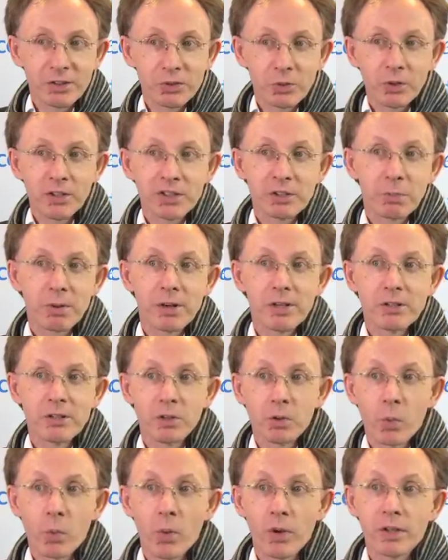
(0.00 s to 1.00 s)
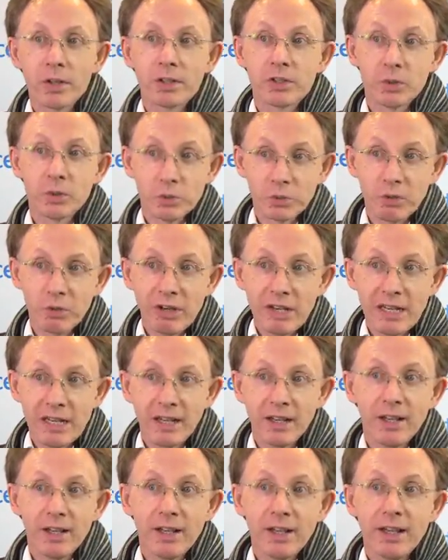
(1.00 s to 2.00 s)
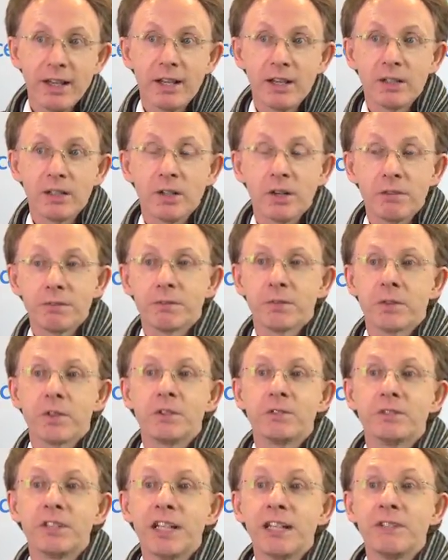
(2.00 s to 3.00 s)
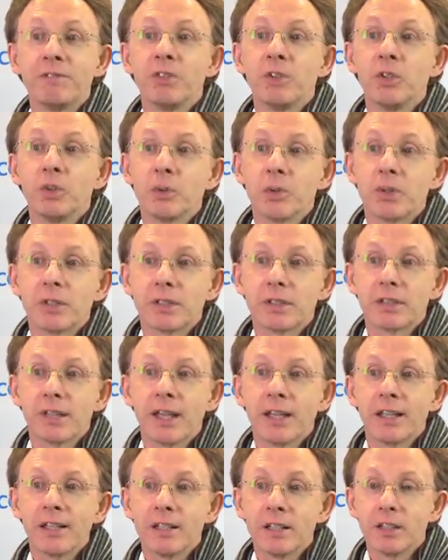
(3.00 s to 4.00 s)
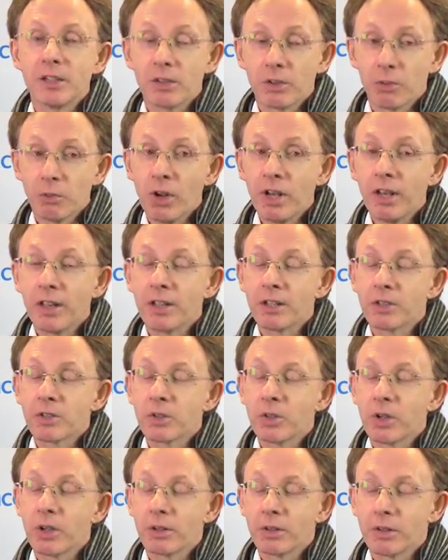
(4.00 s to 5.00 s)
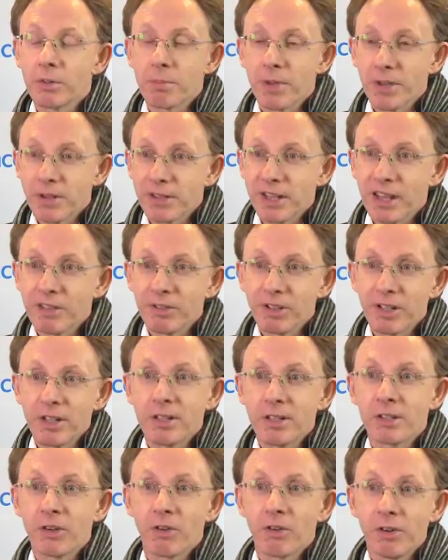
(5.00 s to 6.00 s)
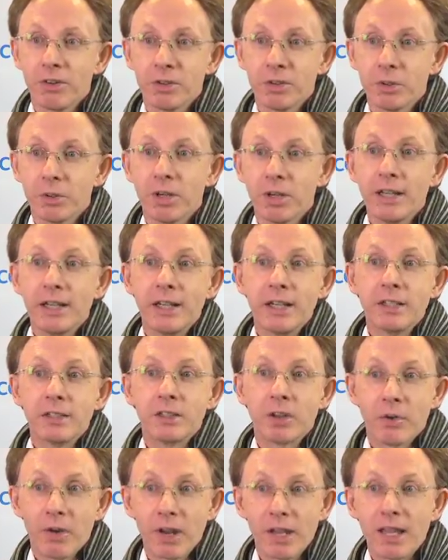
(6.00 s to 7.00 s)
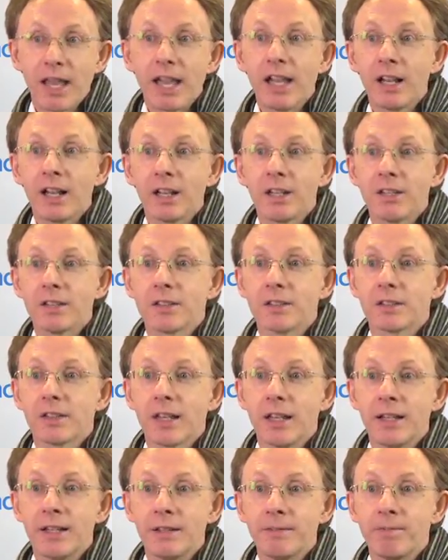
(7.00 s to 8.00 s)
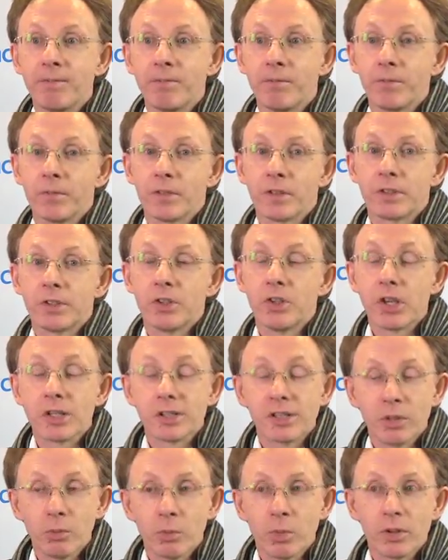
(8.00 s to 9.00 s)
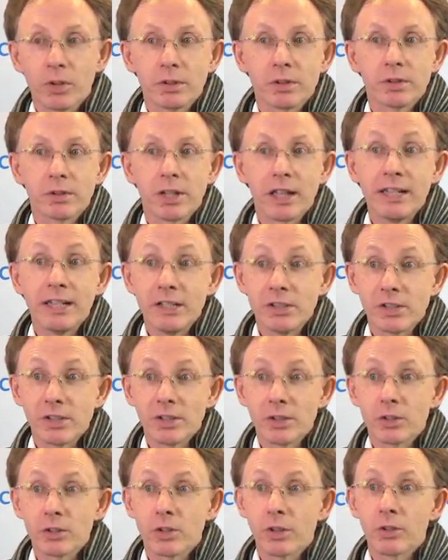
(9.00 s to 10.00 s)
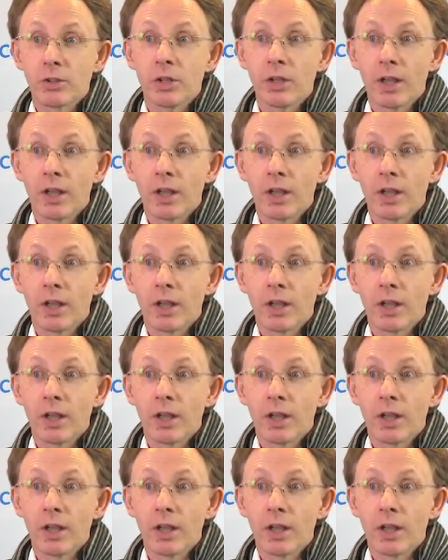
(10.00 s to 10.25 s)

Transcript: is only spread to one to three uh, of, of the lymph nodes, and really there's not much evidence around to direct guidelines um, suggesting what clinicians should